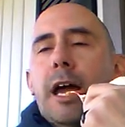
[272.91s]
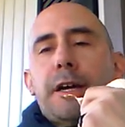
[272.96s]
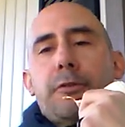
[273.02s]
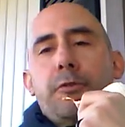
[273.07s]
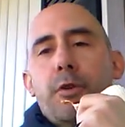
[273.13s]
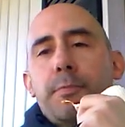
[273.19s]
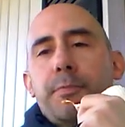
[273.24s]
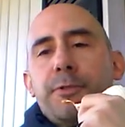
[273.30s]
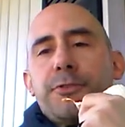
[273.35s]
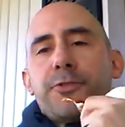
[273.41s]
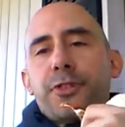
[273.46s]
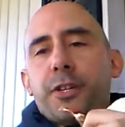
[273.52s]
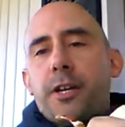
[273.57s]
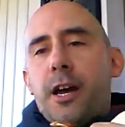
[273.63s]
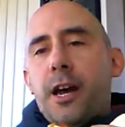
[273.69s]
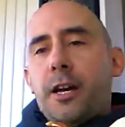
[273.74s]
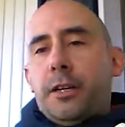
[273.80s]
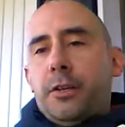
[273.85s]
I grew up in
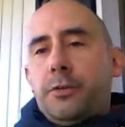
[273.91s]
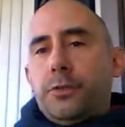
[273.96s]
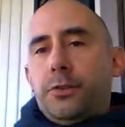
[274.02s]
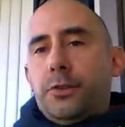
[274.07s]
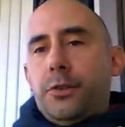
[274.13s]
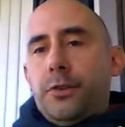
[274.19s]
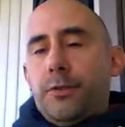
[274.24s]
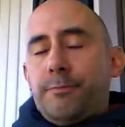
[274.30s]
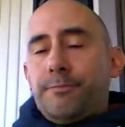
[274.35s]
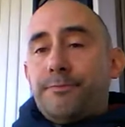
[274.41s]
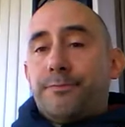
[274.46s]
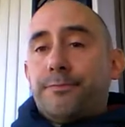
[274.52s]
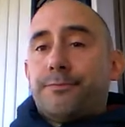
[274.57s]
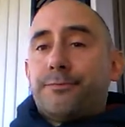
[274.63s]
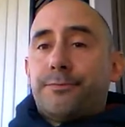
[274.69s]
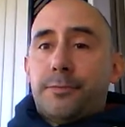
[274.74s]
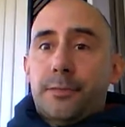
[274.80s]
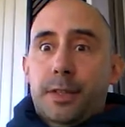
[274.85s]
Chicago, so
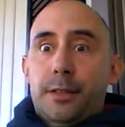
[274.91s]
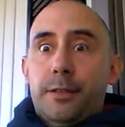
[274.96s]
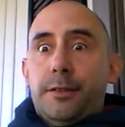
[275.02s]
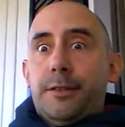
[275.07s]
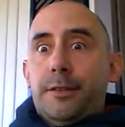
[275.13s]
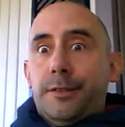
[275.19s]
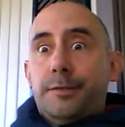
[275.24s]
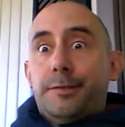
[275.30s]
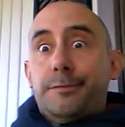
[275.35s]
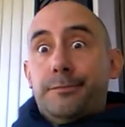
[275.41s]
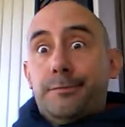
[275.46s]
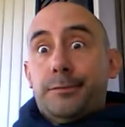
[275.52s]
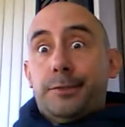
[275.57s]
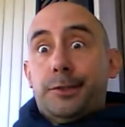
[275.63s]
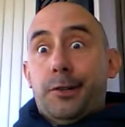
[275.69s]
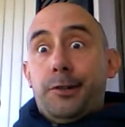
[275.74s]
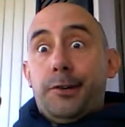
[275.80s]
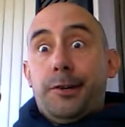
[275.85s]

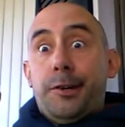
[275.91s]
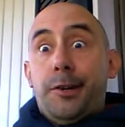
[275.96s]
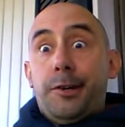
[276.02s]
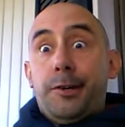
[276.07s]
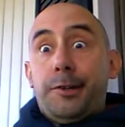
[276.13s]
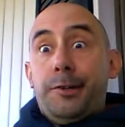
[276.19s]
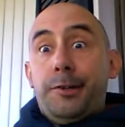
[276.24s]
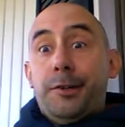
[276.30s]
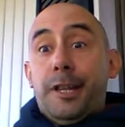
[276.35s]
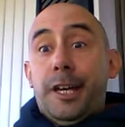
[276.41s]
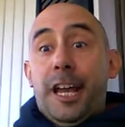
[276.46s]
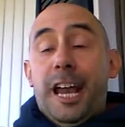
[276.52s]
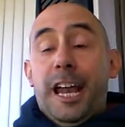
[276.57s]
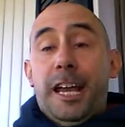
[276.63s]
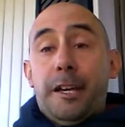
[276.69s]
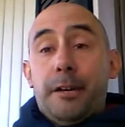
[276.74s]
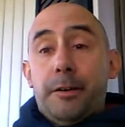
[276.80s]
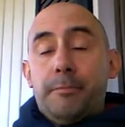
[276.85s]
sorry to all you that
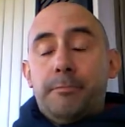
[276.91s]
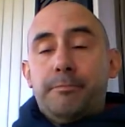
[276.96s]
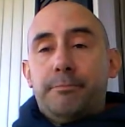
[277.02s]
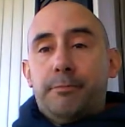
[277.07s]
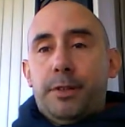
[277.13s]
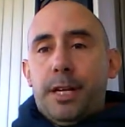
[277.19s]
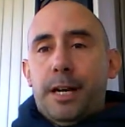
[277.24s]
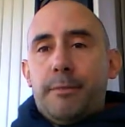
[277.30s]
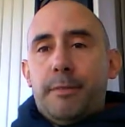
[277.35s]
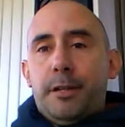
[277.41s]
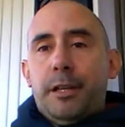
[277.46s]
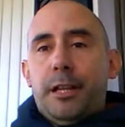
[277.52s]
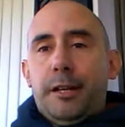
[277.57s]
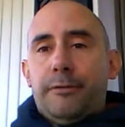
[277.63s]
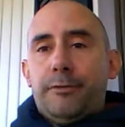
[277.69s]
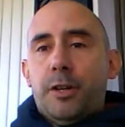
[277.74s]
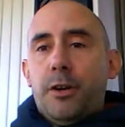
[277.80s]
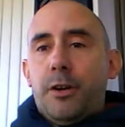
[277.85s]
hate them, but I'm a
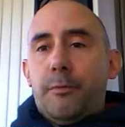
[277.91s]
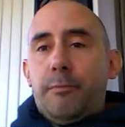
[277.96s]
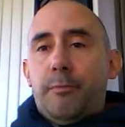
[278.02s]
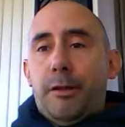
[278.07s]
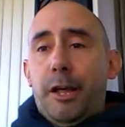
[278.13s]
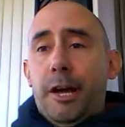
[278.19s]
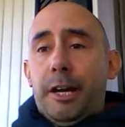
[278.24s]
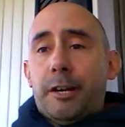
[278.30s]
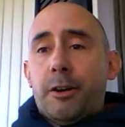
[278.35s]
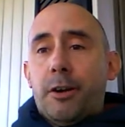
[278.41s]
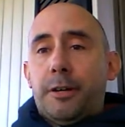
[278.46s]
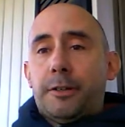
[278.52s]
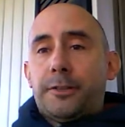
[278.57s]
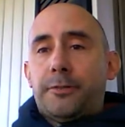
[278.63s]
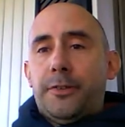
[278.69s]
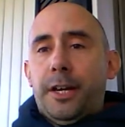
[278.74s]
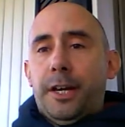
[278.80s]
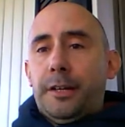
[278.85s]
lifelong
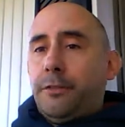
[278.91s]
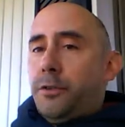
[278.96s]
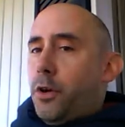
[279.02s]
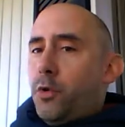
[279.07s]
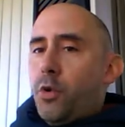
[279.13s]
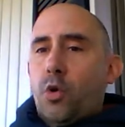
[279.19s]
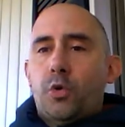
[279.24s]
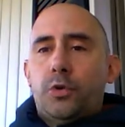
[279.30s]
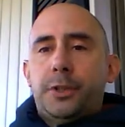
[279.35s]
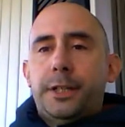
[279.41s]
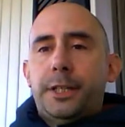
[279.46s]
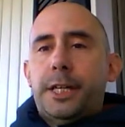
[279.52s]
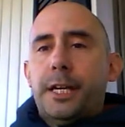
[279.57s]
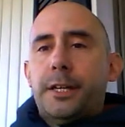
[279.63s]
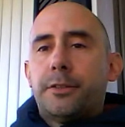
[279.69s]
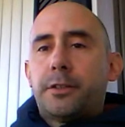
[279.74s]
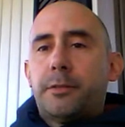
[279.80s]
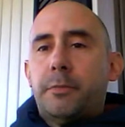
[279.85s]
Blackhawks fan. Don't hold it
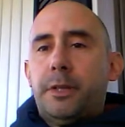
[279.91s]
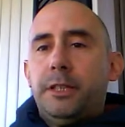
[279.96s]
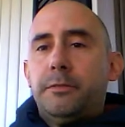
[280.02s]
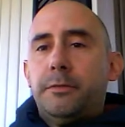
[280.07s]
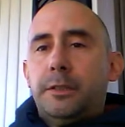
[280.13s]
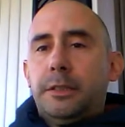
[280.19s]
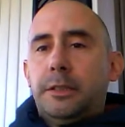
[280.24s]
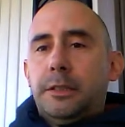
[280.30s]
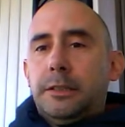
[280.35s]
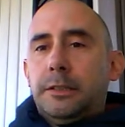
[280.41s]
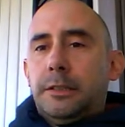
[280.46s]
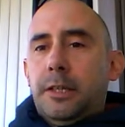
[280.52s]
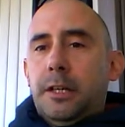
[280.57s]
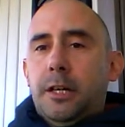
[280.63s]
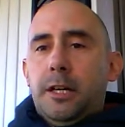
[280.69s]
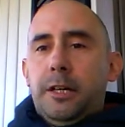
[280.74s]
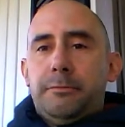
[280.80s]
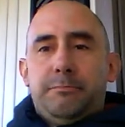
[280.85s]
against me.
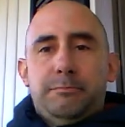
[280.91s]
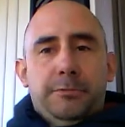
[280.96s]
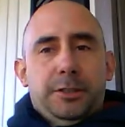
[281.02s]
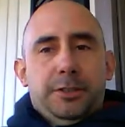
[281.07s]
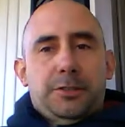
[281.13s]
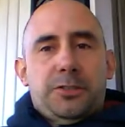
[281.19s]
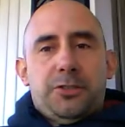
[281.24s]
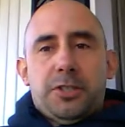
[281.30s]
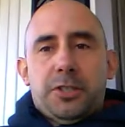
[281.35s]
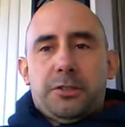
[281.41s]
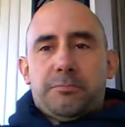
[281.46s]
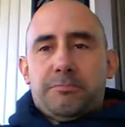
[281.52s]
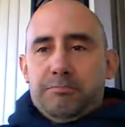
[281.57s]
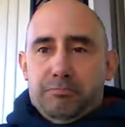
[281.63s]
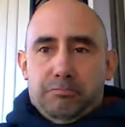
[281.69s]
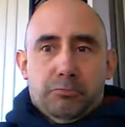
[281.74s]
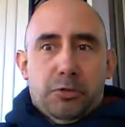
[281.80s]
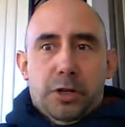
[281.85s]
Uh, it's just
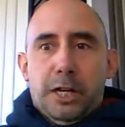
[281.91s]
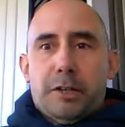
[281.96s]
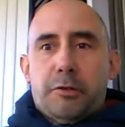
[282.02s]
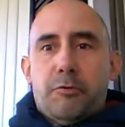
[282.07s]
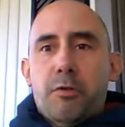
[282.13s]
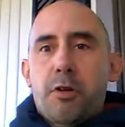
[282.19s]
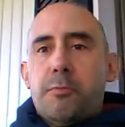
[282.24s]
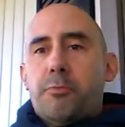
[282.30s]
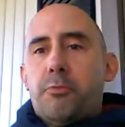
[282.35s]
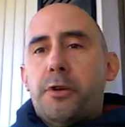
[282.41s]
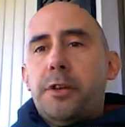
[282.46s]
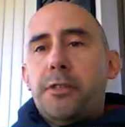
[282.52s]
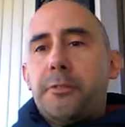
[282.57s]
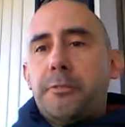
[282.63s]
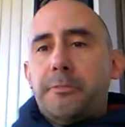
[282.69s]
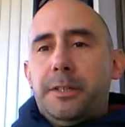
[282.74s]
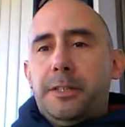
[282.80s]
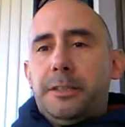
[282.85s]
what I grew up
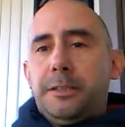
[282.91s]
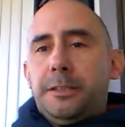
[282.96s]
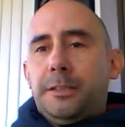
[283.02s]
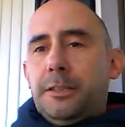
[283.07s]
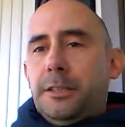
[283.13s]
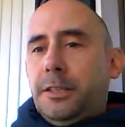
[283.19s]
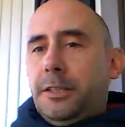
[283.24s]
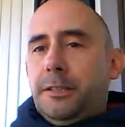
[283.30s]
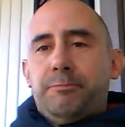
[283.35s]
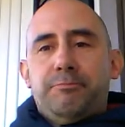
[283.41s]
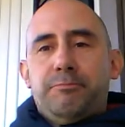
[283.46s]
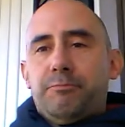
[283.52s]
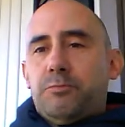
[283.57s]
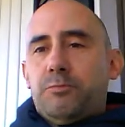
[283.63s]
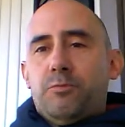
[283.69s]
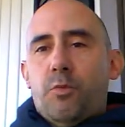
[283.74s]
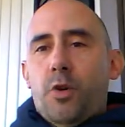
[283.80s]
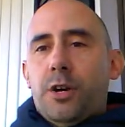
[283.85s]
with. Uh,
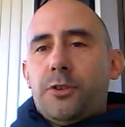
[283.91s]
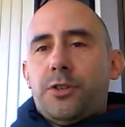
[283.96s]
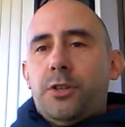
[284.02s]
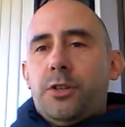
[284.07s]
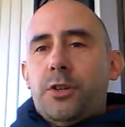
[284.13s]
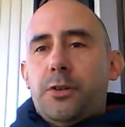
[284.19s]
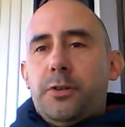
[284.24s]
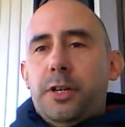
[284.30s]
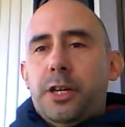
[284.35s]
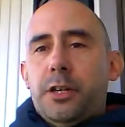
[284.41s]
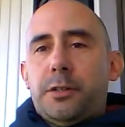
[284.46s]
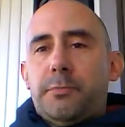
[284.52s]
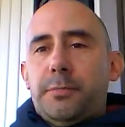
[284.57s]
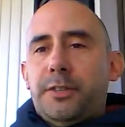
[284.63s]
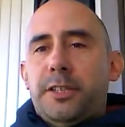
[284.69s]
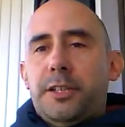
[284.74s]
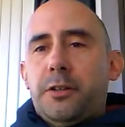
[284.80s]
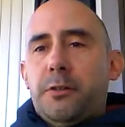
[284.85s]
watching Tony
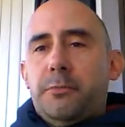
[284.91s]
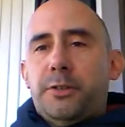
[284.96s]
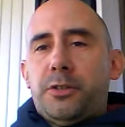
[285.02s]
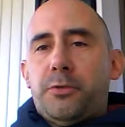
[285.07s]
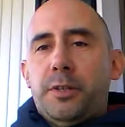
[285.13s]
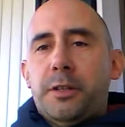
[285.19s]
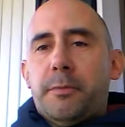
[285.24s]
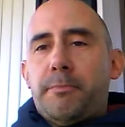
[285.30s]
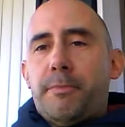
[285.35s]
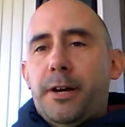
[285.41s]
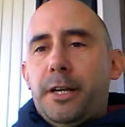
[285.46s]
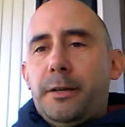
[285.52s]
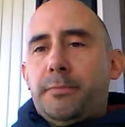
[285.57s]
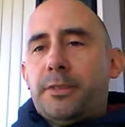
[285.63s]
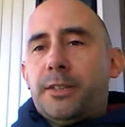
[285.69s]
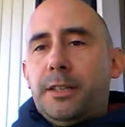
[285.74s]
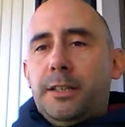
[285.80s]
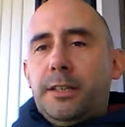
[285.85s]
Esposito between the
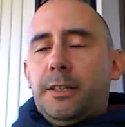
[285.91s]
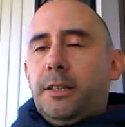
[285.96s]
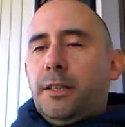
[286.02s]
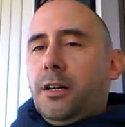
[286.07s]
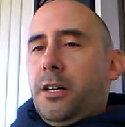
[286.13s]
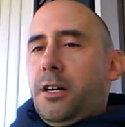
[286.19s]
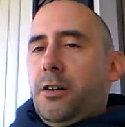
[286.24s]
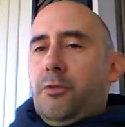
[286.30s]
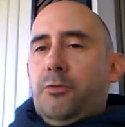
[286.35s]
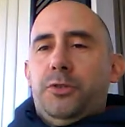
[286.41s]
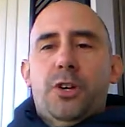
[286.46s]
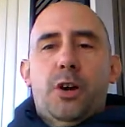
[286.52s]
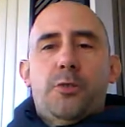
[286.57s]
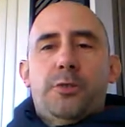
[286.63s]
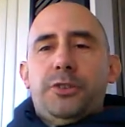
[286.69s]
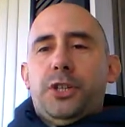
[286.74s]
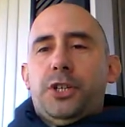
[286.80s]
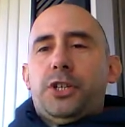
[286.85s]
pipes uh, was
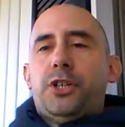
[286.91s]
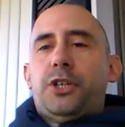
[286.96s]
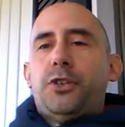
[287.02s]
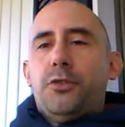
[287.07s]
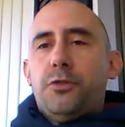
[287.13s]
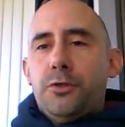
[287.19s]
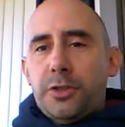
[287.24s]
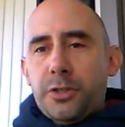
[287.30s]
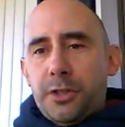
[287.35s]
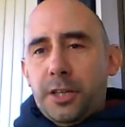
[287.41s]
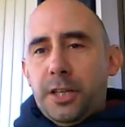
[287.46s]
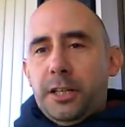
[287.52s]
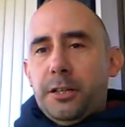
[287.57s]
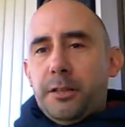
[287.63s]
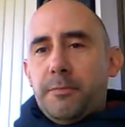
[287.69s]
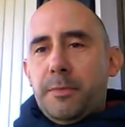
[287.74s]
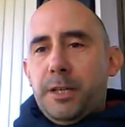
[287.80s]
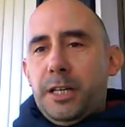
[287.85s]
always a huge
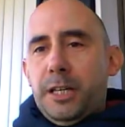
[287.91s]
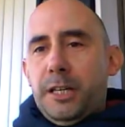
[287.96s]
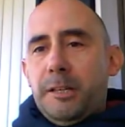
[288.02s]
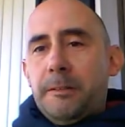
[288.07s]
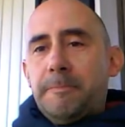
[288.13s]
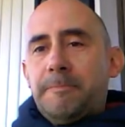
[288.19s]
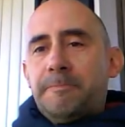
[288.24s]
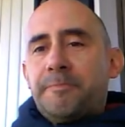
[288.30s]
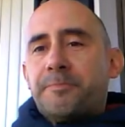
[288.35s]
thing to me.